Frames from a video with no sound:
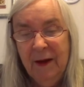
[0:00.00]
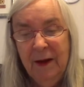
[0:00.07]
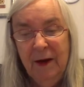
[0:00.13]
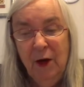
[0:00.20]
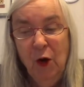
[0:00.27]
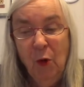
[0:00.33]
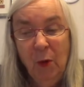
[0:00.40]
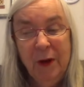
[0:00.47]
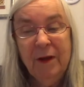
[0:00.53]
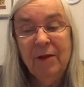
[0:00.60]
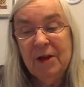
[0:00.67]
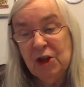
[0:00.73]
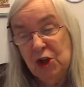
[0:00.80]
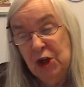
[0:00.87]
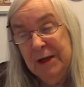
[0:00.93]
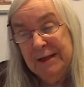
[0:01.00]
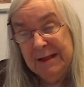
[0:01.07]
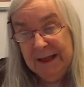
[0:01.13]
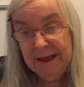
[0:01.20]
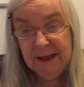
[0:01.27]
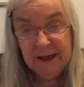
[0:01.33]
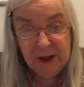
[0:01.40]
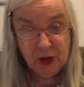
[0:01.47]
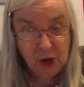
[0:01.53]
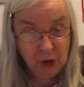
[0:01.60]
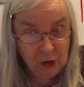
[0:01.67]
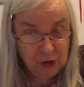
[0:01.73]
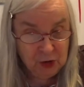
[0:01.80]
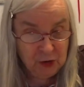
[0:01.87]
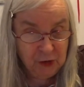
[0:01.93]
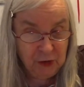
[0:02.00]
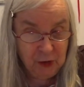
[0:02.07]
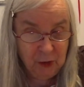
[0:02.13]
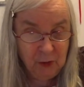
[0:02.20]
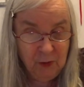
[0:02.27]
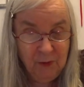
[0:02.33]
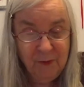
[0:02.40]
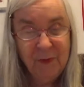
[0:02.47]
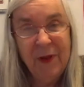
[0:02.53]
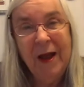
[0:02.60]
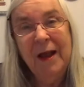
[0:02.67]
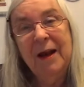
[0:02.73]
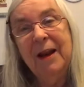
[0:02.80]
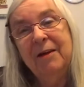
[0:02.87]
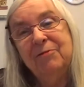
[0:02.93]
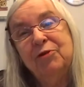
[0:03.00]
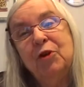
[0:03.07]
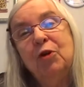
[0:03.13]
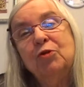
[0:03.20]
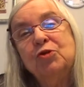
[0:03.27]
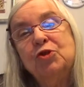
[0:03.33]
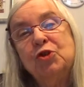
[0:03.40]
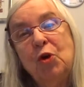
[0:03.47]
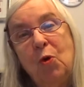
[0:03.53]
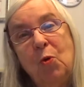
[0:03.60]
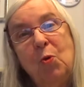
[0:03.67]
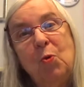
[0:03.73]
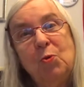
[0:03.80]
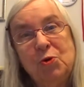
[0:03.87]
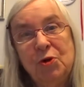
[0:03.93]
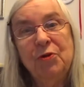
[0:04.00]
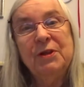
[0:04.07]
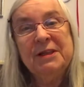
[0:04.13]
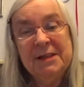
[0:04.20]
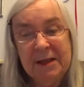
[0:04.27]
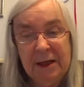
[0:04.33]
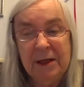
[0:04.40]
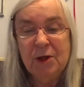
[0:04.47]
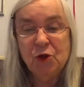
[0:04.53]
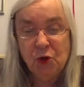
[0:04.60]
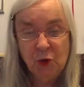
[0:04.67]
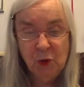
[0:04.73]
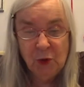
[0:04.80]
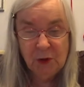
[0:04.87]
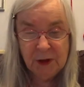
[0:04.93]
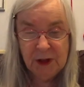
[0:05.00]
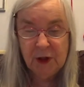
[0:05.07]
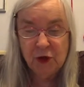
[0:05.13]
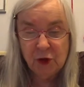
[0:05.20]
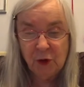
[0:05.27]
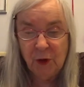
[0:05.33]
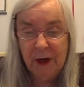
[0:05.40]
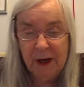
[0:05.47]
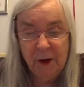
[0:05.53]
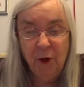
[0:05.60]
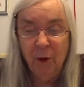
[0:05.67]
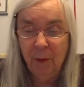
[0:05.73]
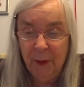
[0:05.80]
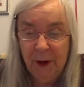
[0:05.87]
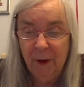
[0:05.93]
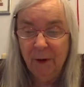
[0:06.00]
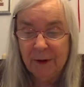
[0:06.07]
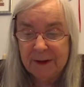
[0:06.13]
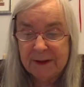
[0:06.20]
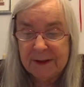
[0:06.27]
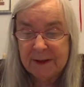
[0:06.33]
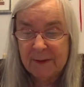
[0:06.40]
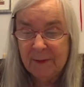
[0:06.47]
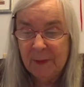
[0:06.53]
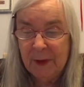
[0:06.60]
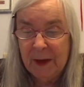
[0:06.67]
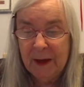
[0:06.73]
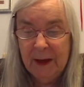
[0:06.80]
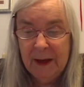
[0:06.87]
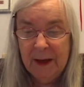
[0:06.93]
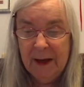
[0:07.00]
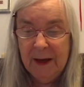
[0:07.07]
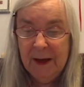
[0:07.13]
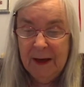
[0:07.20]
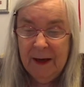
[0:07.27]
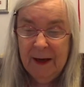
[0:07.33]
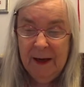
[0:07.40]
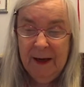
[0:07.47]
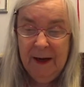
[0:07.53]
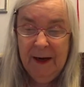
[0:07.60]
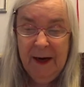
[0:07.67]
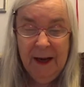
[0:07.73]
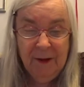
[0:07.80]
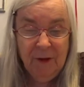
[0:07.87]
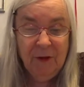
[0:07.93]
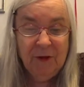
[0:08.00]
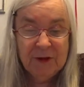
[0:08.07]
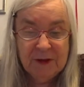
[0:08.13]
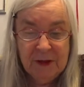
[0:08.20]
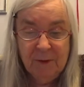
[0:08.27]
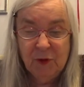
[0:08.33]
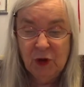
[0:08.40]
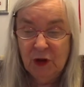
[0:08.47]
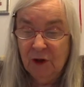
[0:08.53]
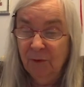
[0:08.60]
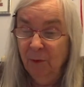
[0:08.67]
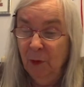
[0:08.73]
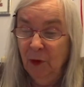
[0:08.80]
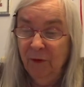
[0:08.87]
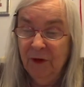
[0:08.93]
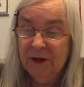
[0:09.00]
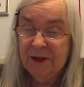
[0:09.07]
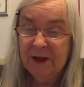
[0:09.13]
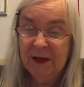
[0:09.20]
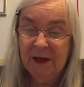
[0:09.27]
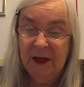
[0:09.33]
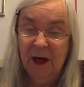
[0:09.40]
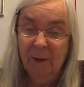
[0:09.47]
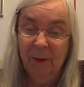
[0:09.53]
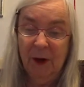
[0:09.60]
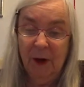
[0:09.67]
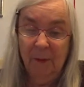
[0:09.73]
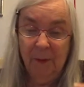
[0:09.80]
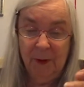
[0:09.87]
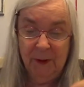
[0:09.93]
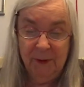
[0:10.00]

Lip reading: Knowing that she attended church, though, I left her soul to the Sunday school teacher and her parents. Now that the subject of movies had come up,